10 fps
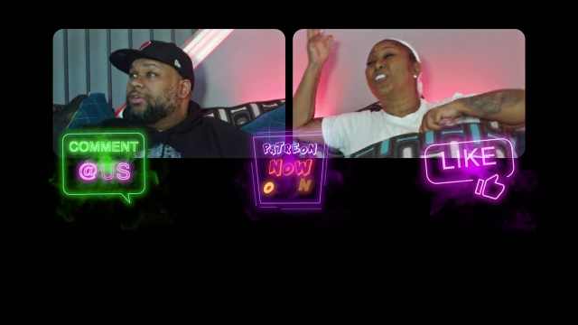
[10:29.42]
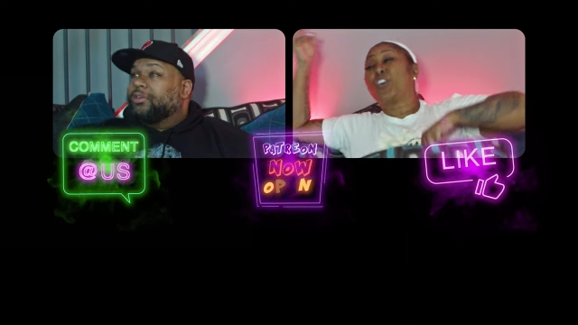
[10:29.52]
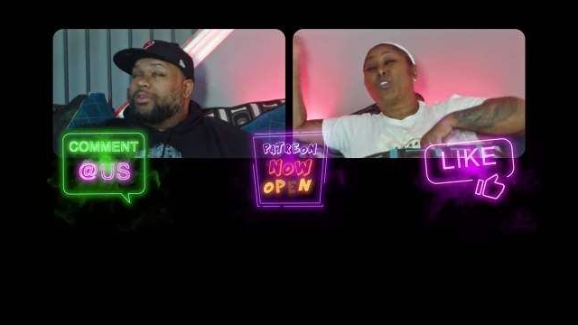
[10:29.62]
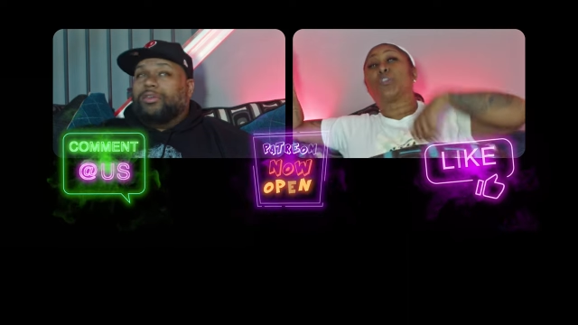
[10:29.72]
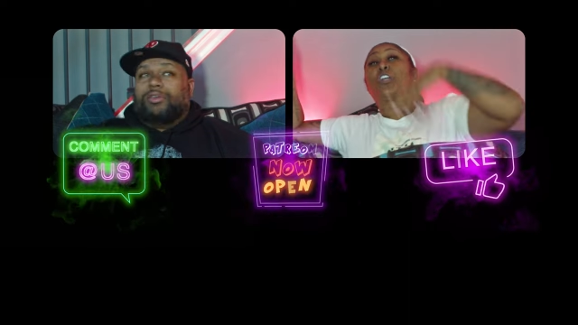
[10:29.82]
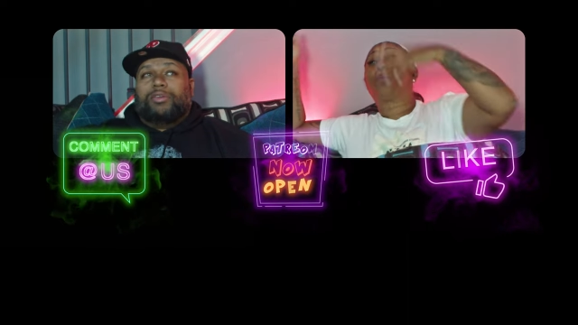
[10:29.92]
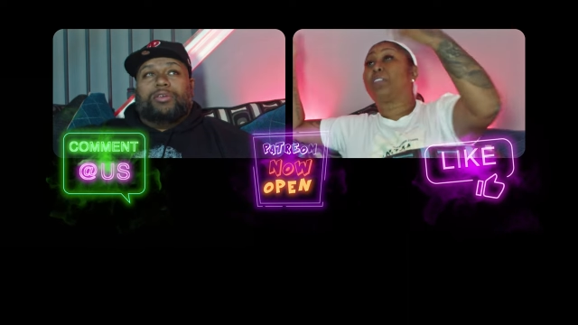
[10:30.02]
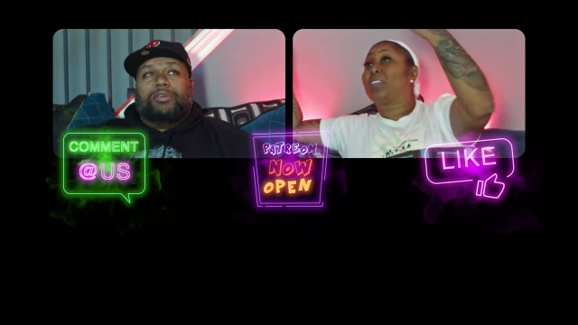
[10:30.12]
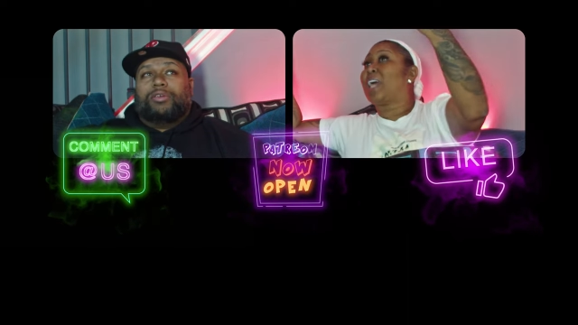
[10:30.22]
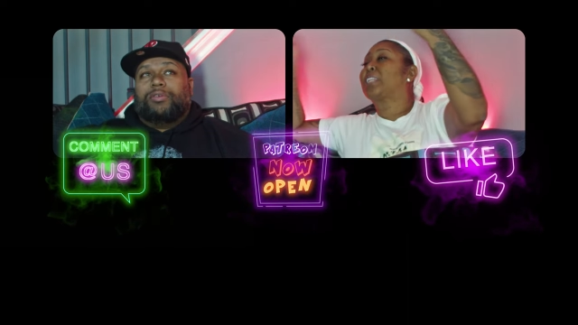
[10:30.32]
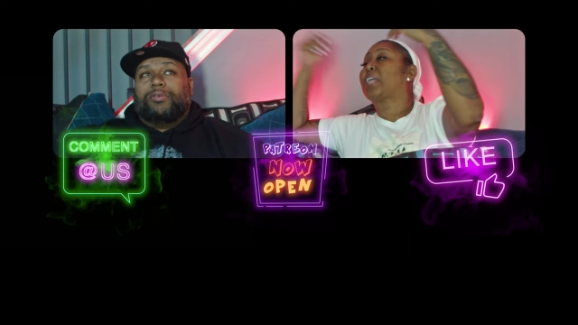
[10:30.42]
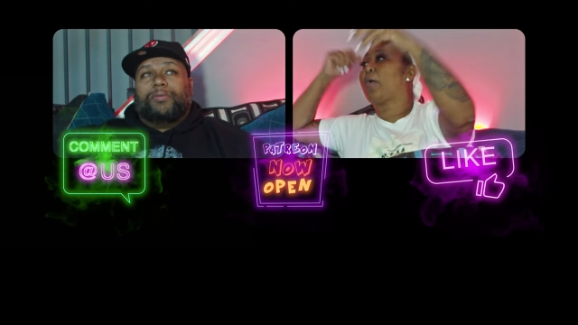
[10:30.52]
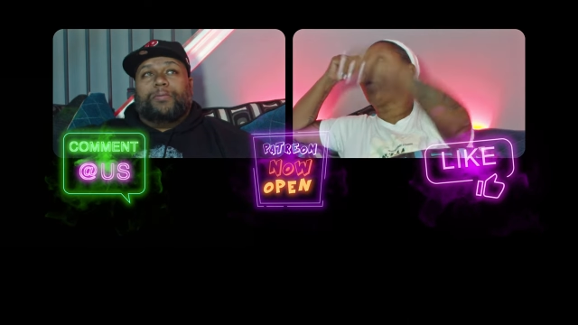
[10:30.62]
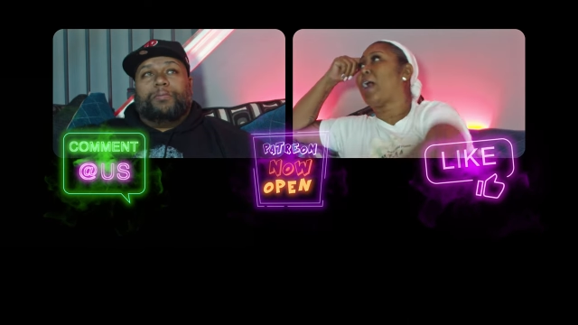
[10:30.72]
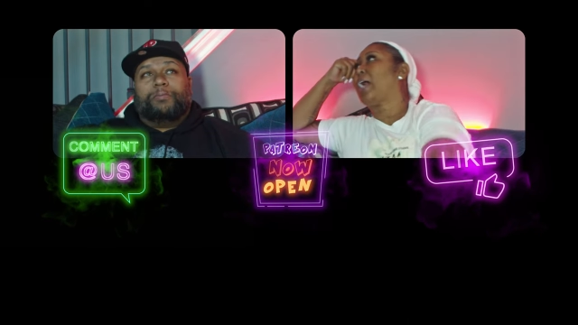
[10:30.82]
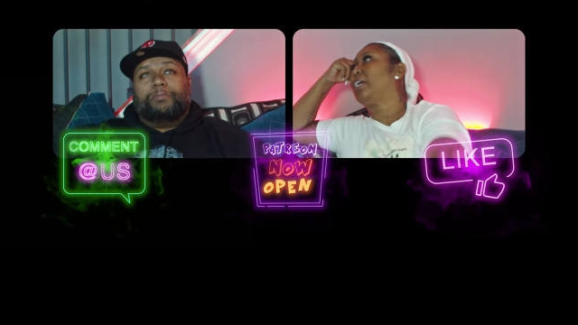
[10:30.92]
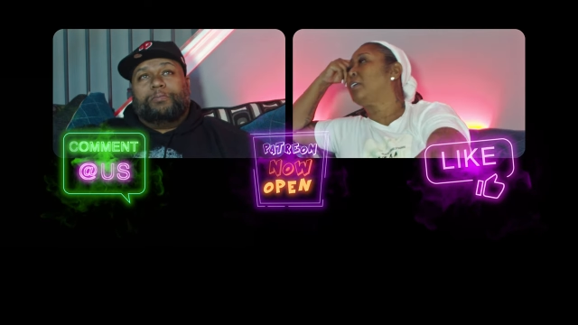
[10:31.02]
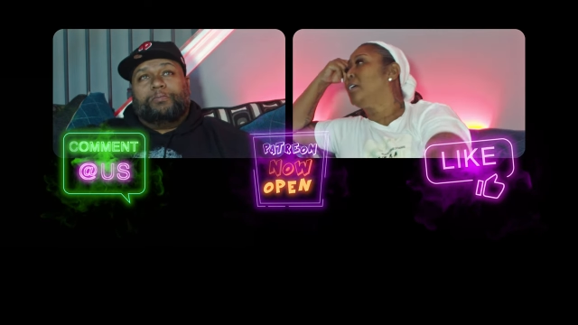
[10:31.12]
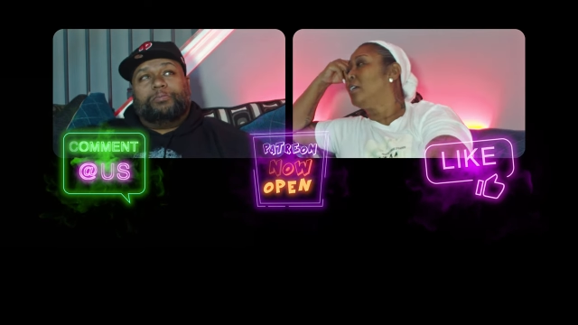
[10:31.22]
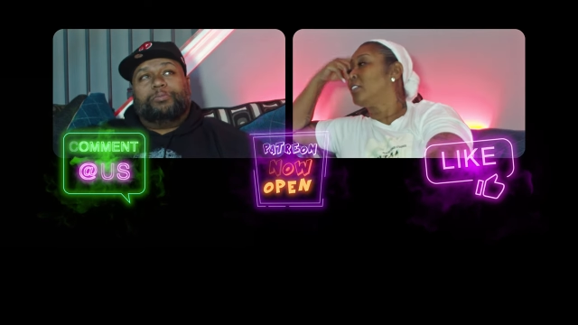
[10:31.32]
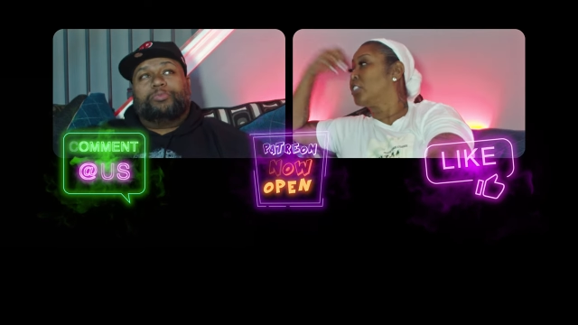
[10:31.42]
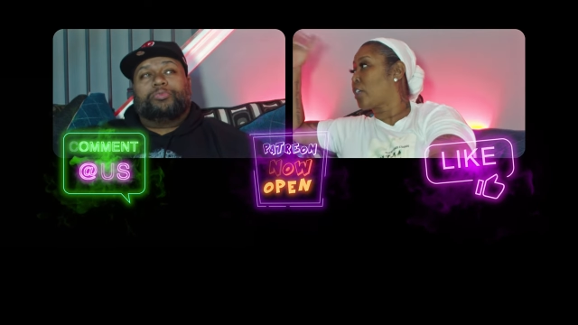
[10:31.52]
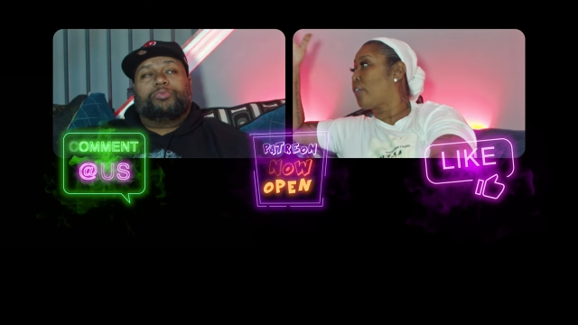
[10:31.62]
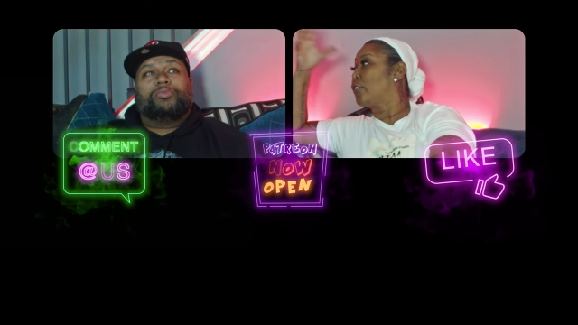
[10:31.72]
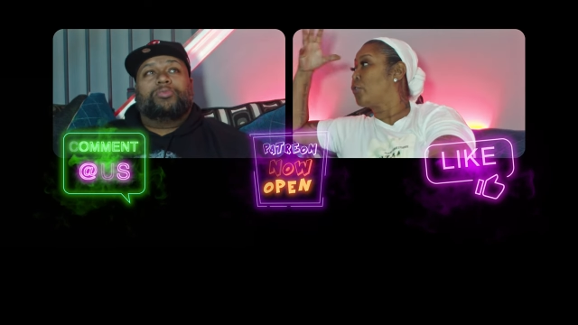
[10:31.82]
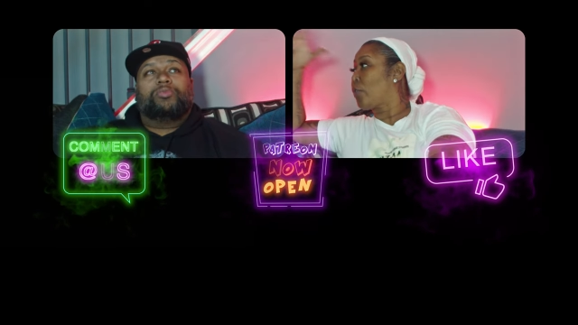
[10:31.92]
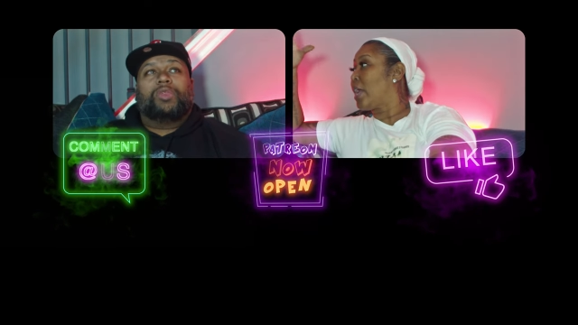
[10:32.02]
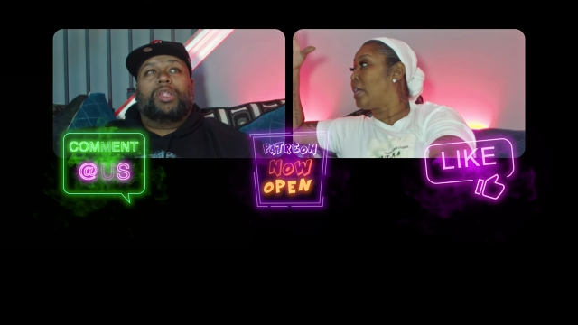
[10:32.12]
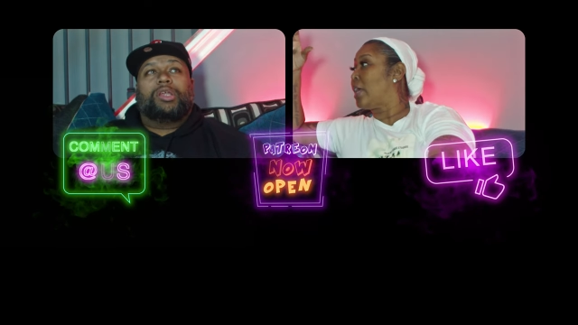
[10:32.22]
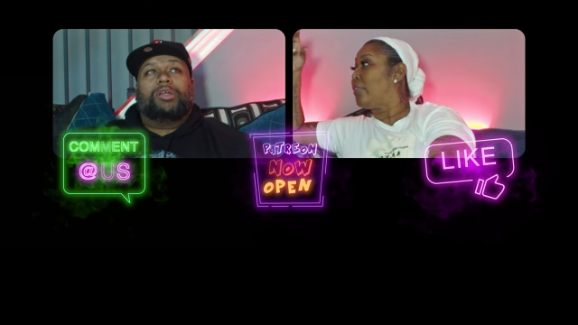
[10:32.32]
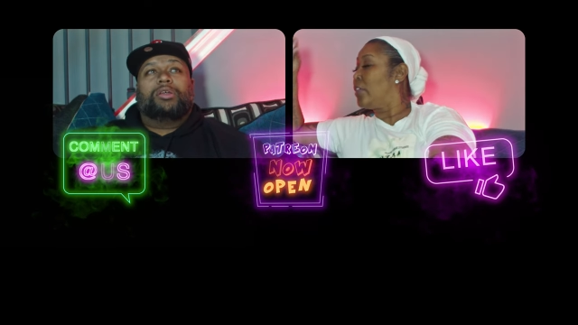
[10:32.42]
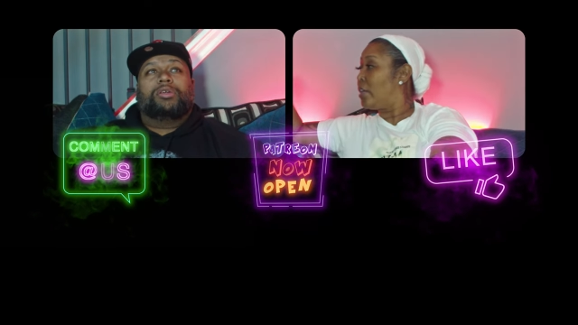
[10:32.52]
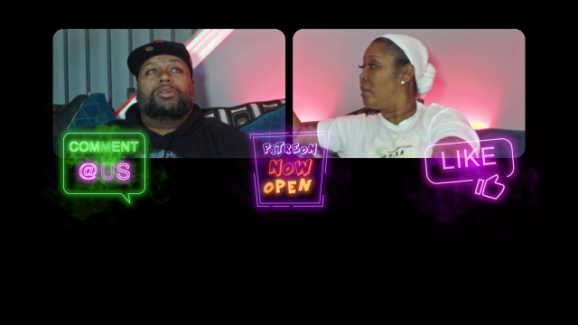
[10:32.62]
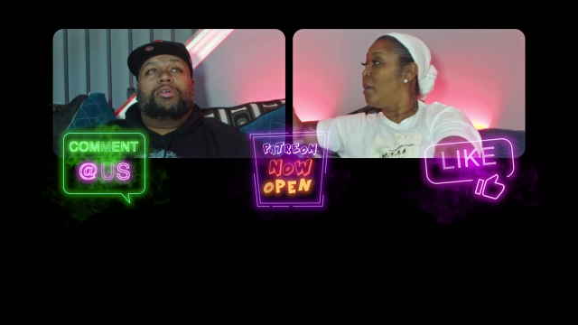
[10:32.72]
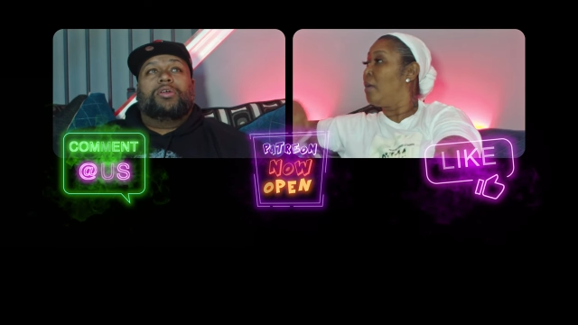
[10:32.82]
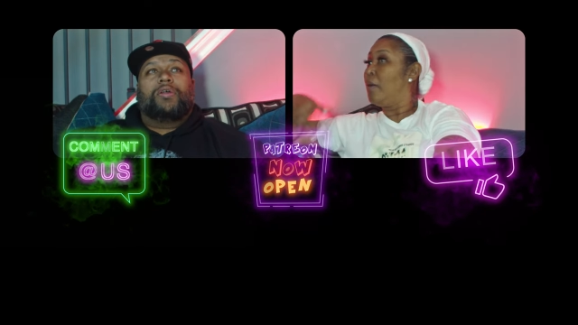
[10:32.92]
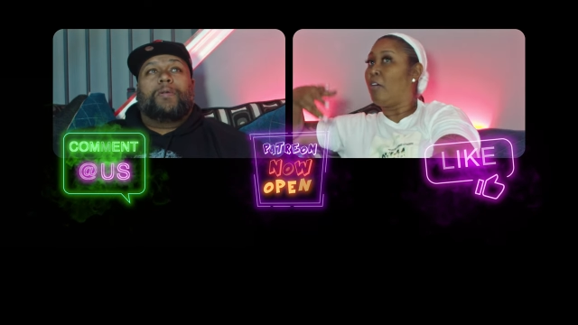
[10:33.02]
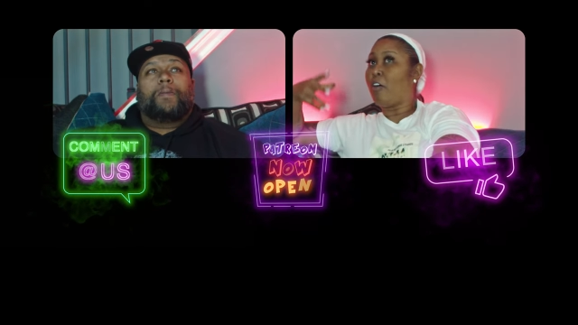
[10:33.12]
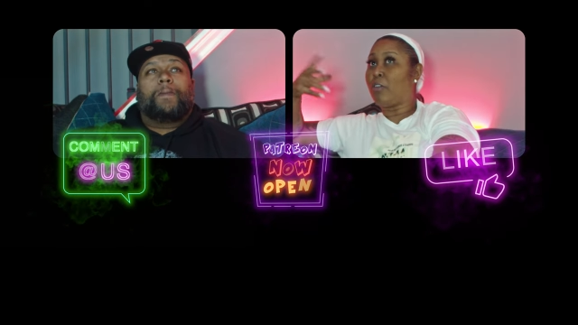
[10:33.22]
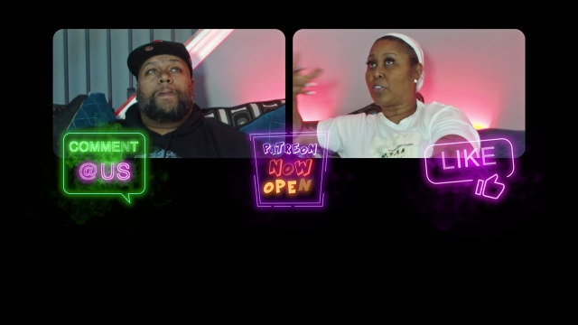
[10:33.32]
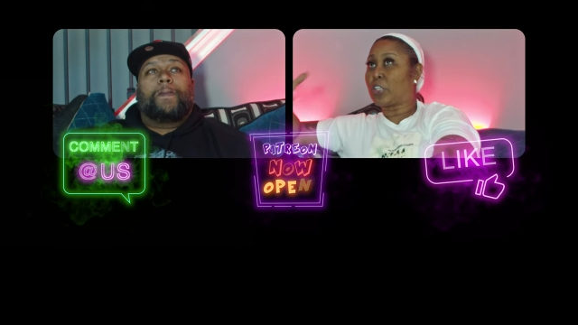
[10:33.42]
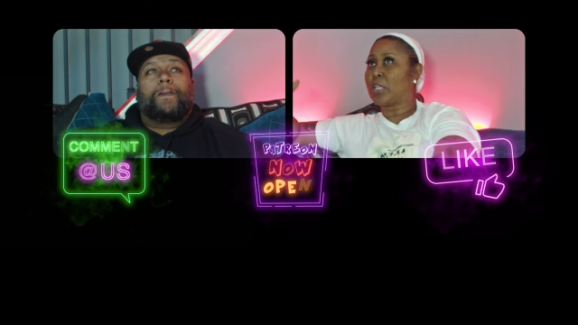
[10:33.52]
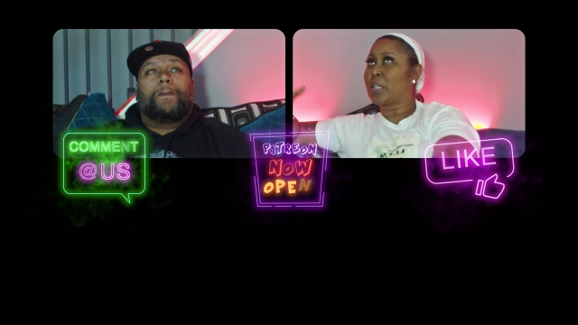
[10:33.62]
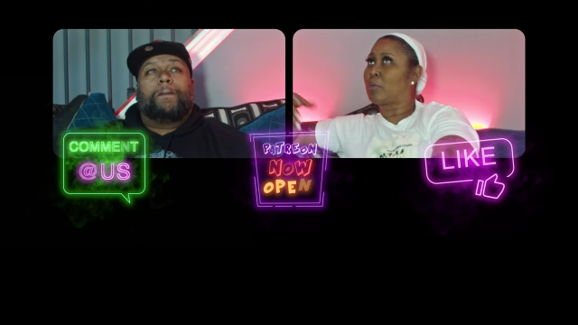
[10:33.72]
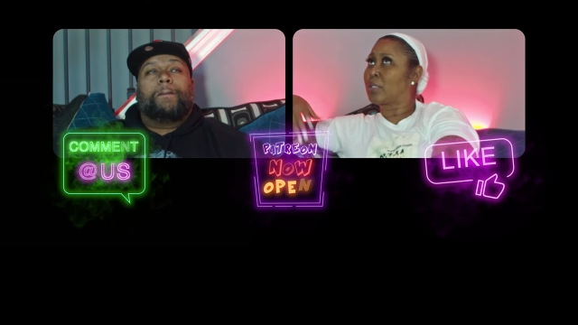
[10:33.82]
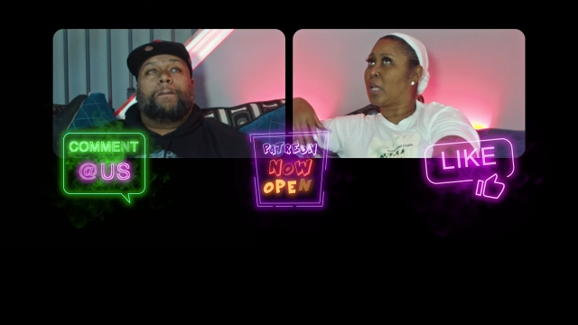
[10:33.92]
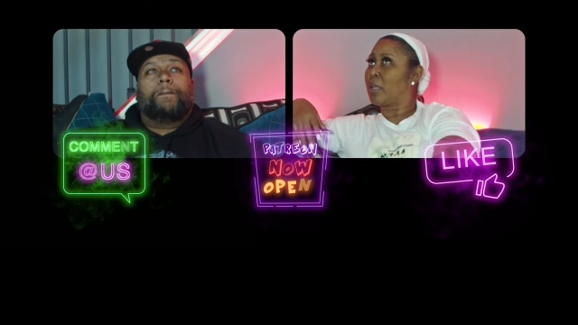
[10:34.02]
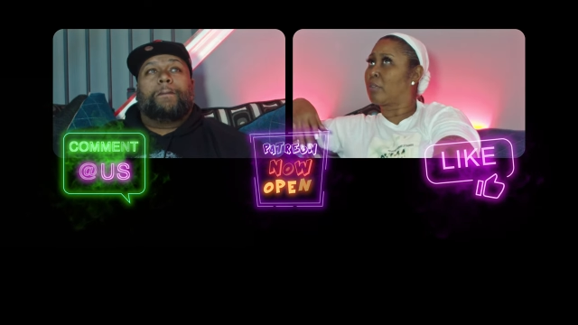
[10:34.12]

Speaker 1: the shows were good. But that's how I discovered Rain, and then all of a sudden I was like,